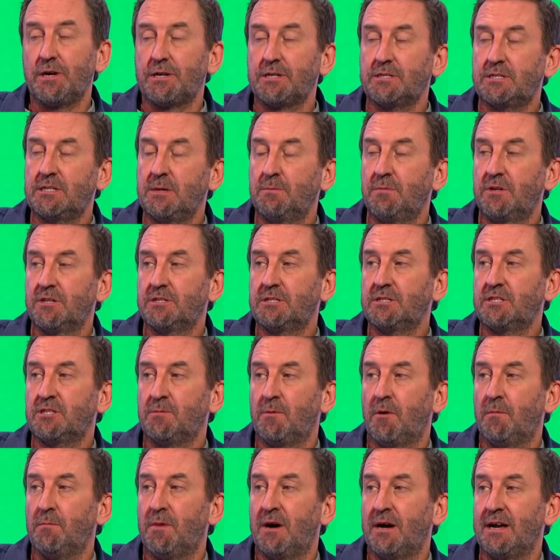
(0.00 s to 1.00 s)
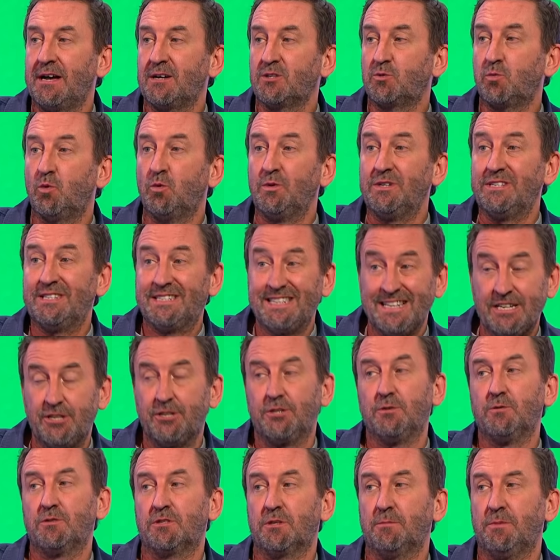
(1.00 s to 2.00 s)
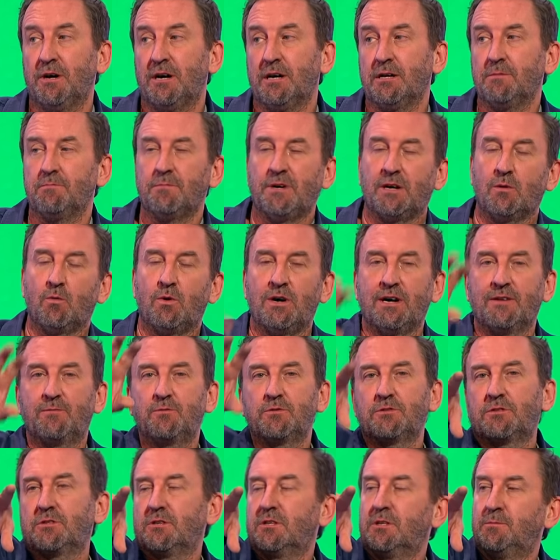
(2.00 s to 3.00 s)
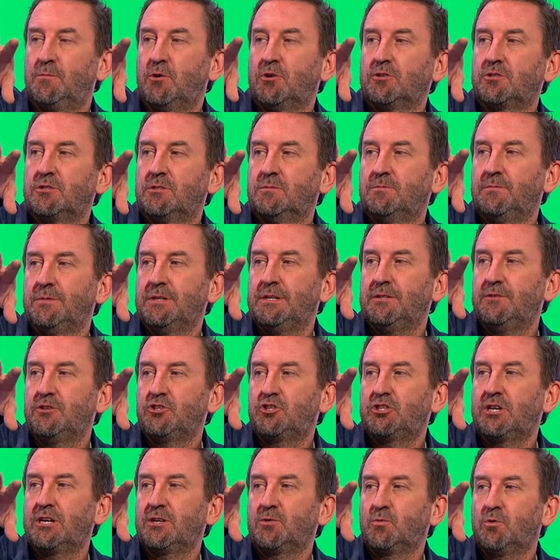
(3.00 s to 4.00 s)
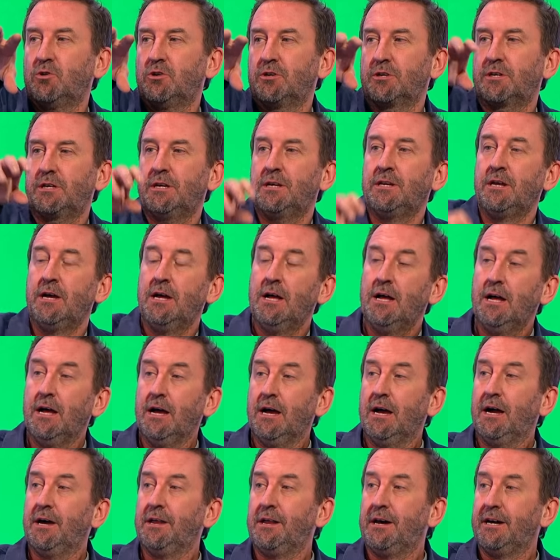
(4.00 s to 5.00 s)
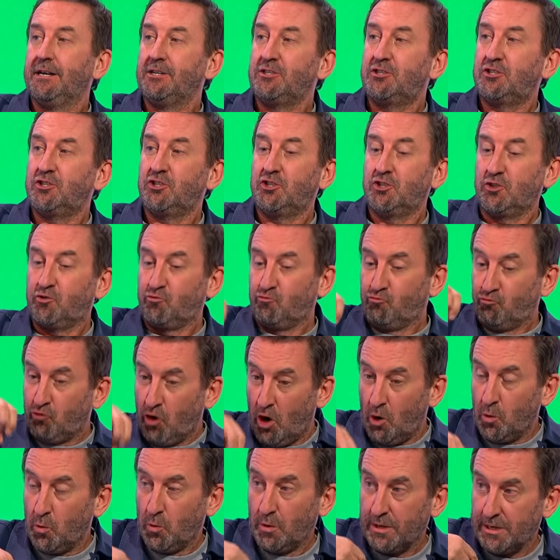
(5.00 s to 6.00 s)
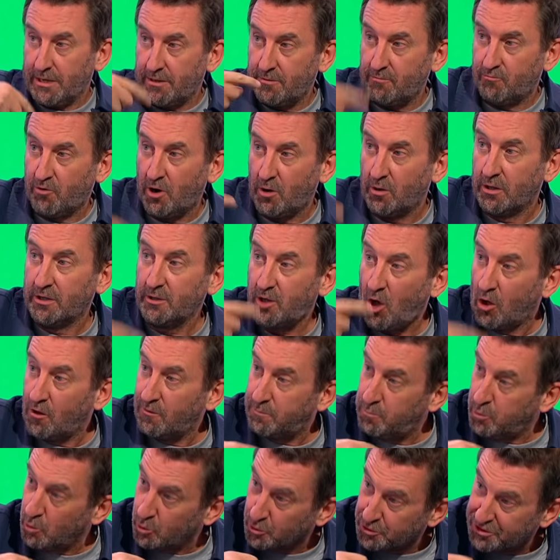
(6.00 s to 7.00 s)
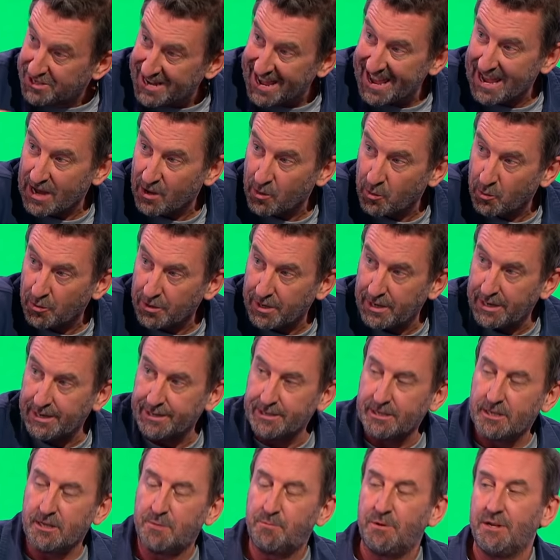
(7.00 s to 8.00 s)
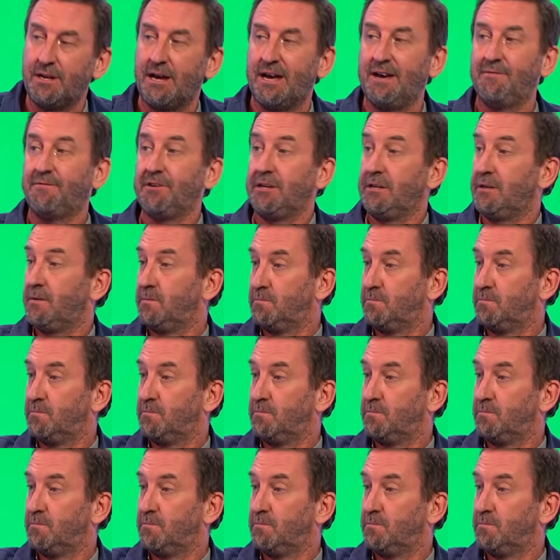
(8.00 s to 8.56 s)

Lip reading: had a similar system at my house where we didn't use the pipe. My wife was at the bottom in the shed working, and I used to just roll the golf ball down, and there'd been a heavy